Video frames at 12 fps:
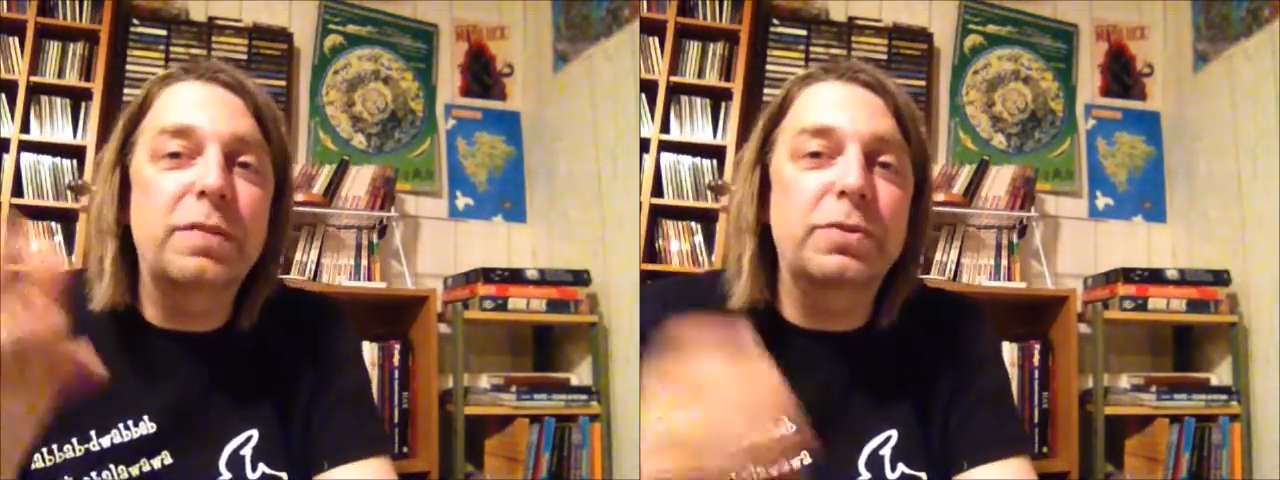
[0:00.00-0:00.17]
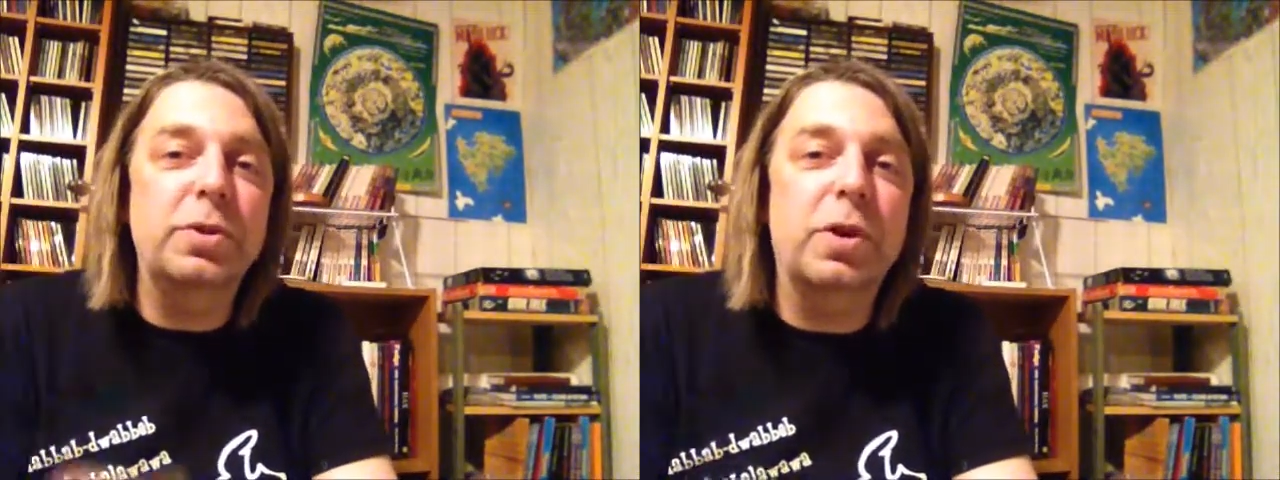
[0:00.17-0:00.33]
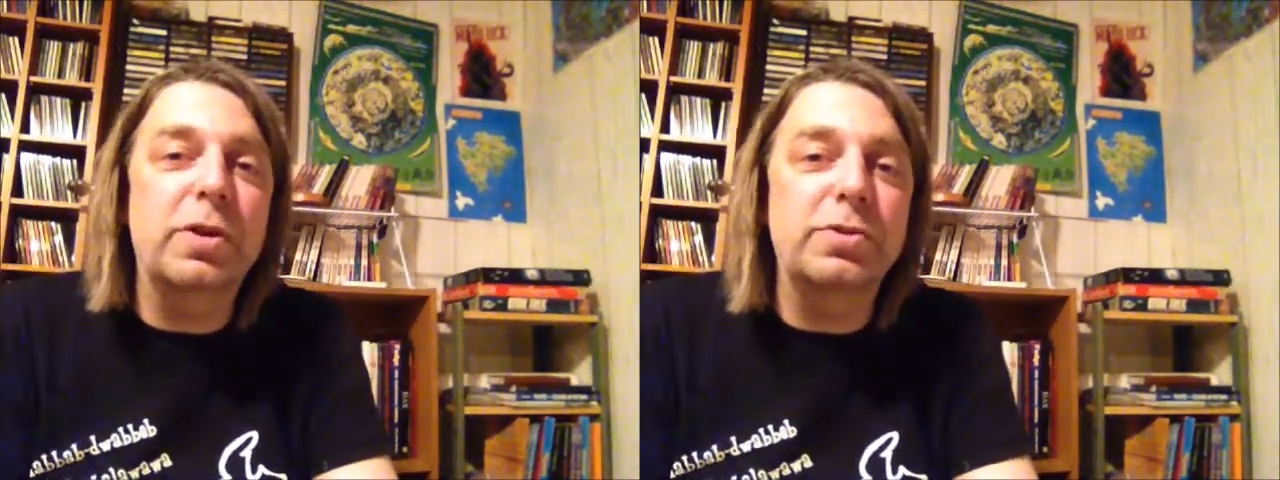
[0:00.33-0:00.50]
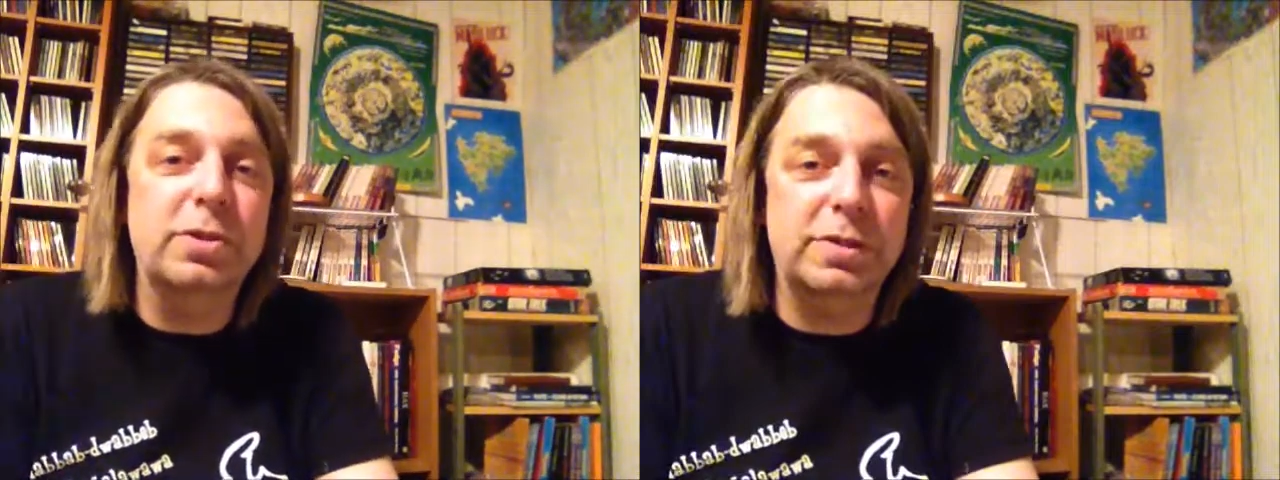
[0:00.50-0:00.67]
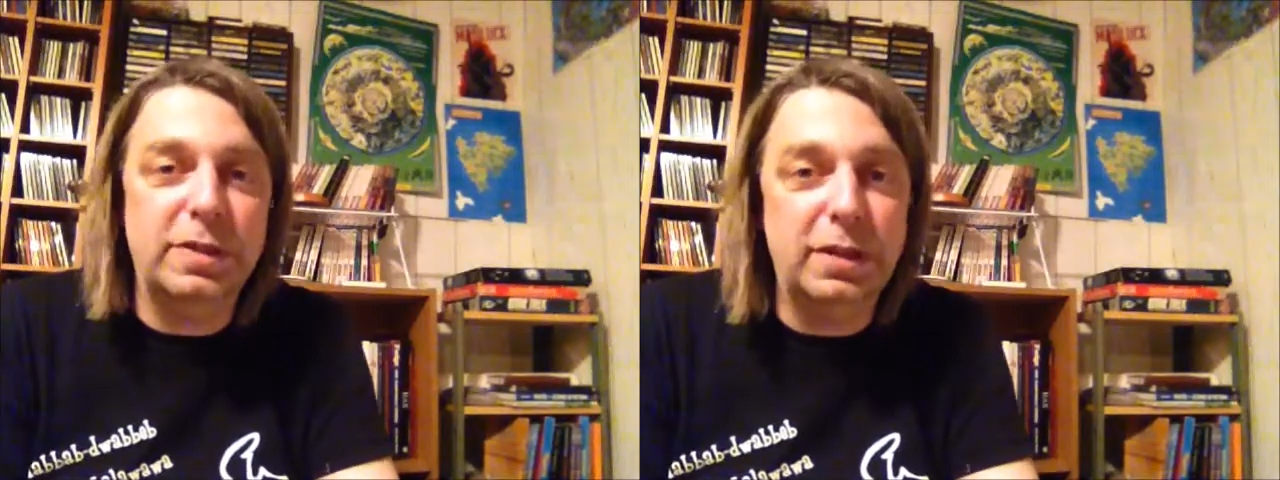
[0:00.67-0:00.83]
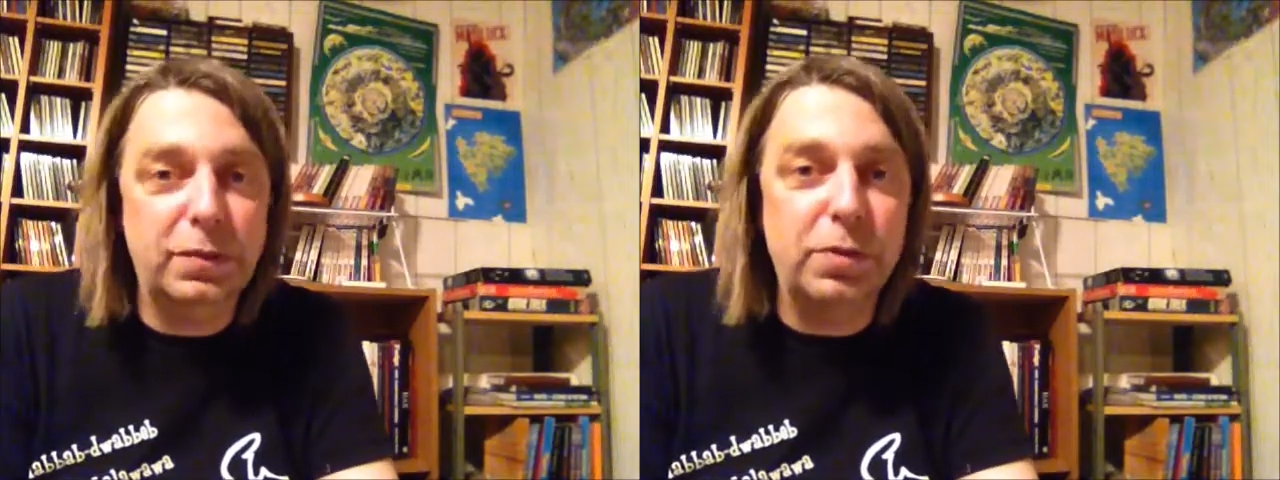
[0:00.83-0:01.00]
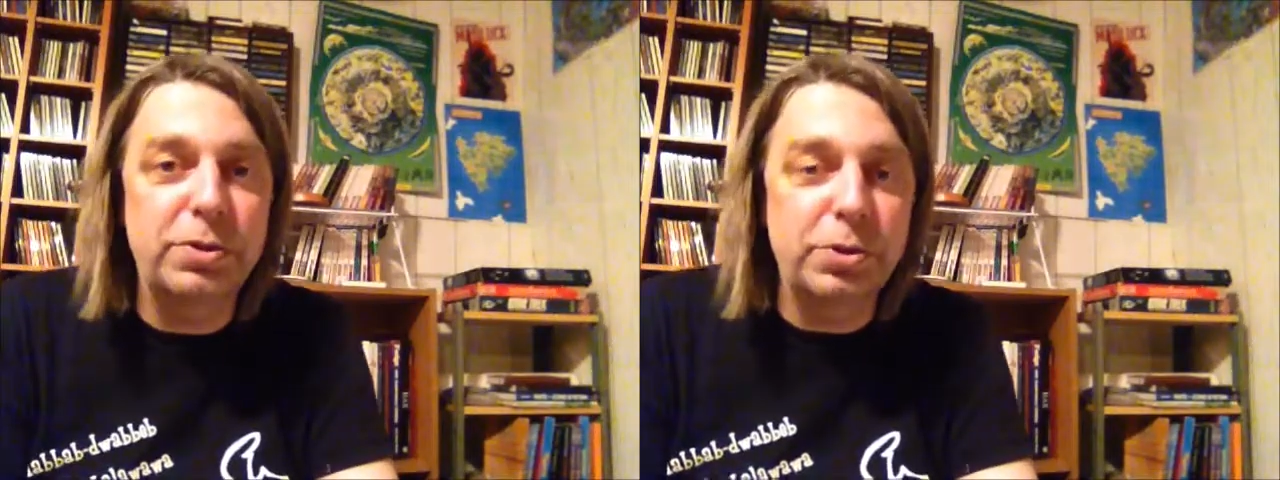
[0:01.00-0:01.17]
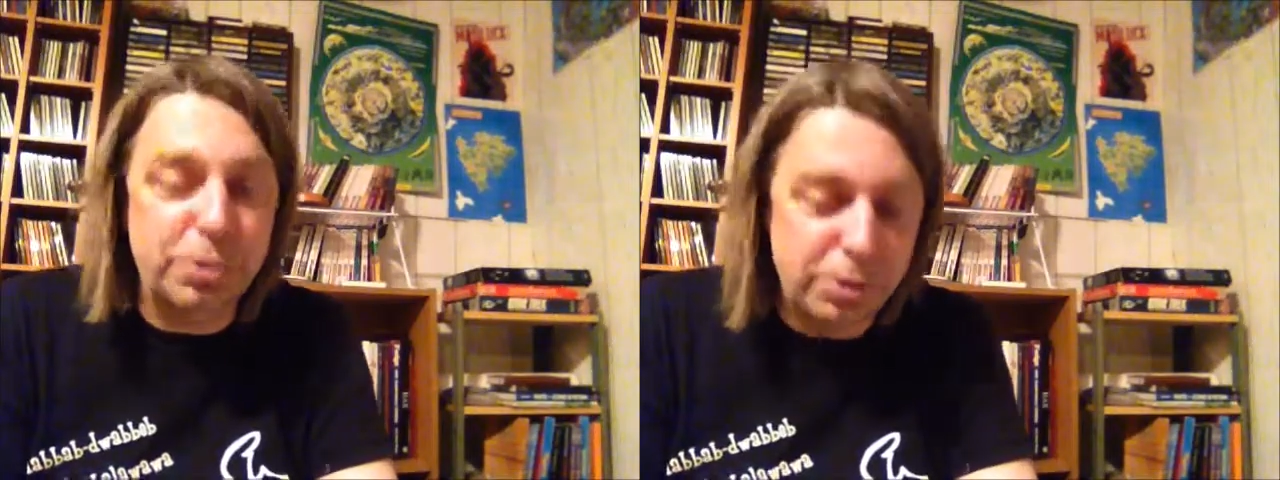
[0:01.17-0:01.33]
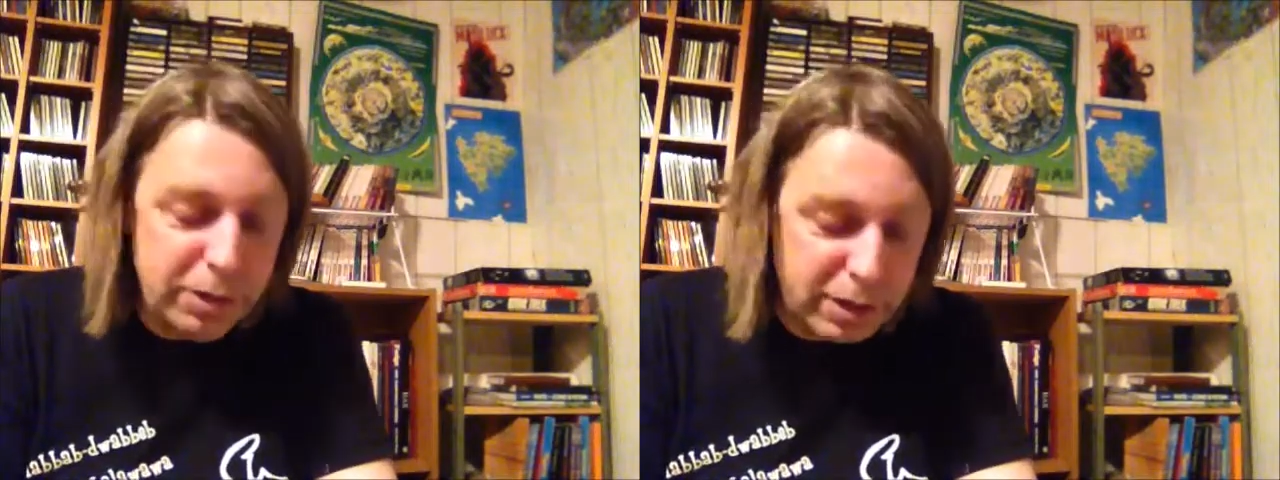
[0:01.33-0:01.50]
if you are successful
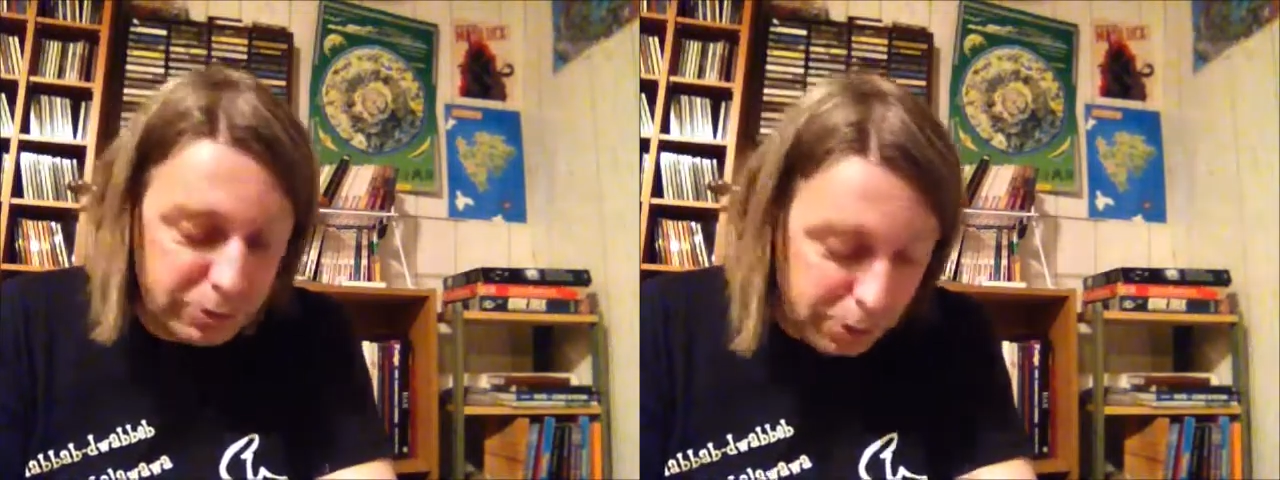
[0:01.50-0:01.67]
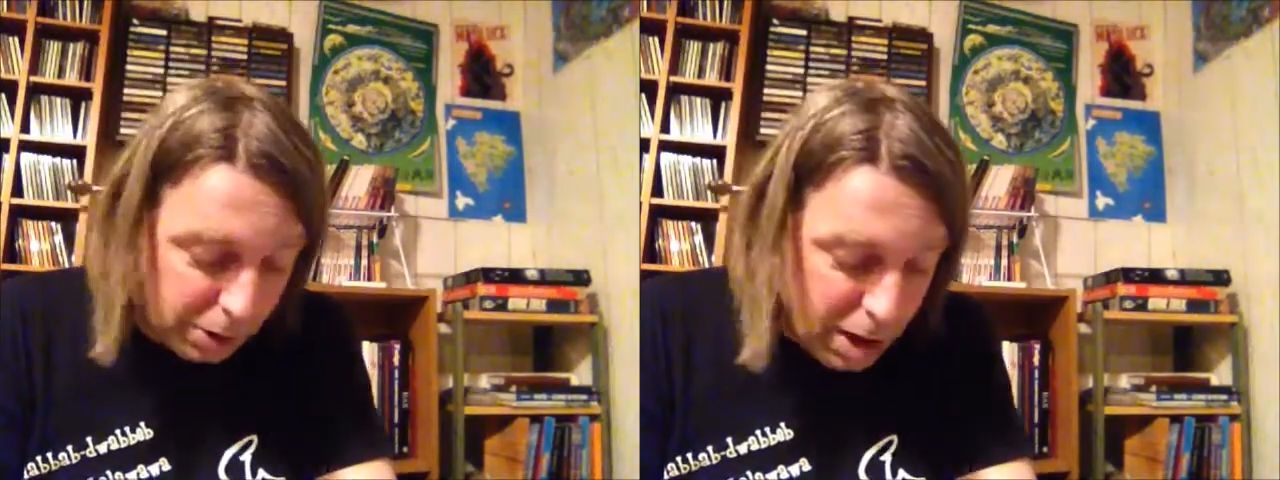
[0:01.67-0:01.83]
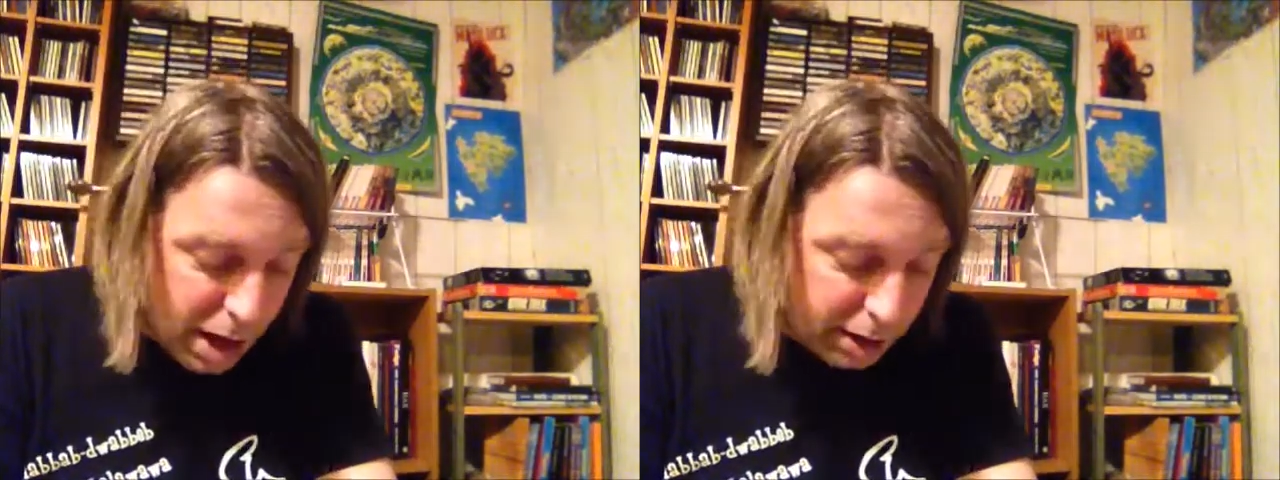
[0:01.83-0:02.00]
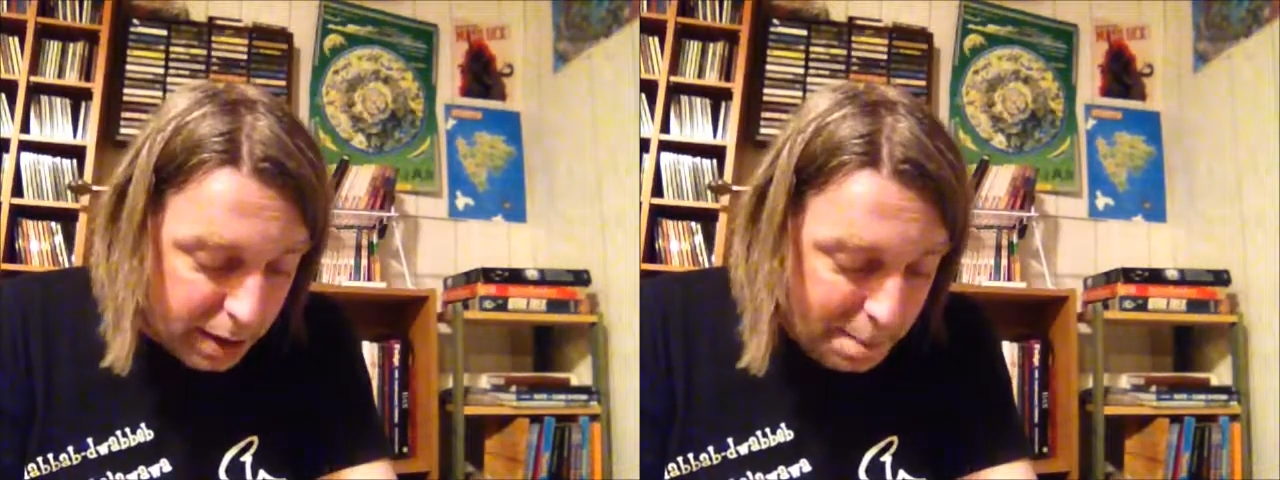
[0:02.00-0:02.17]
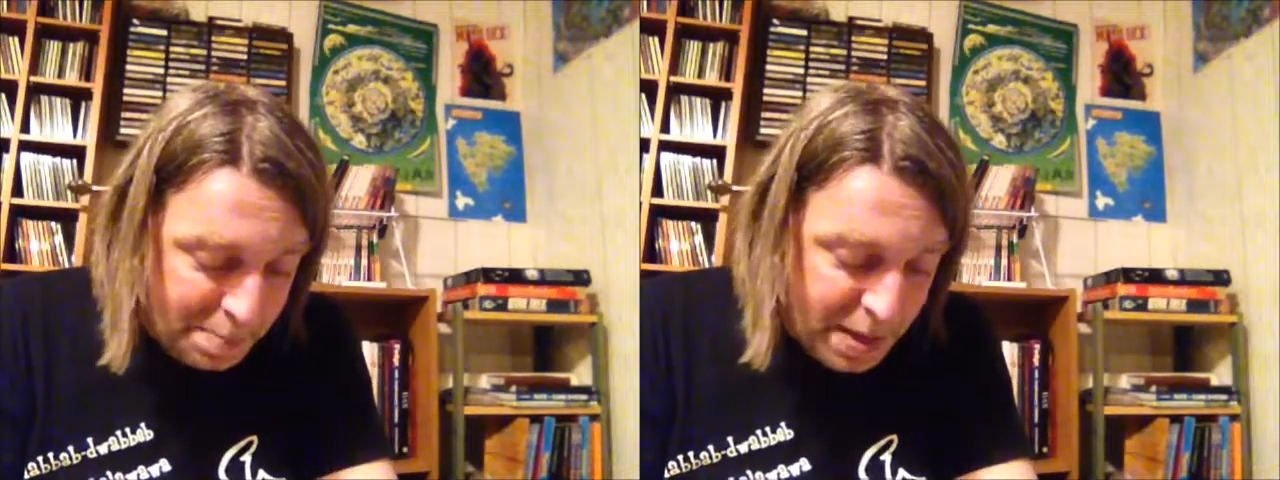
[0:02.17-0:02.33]
in your luck.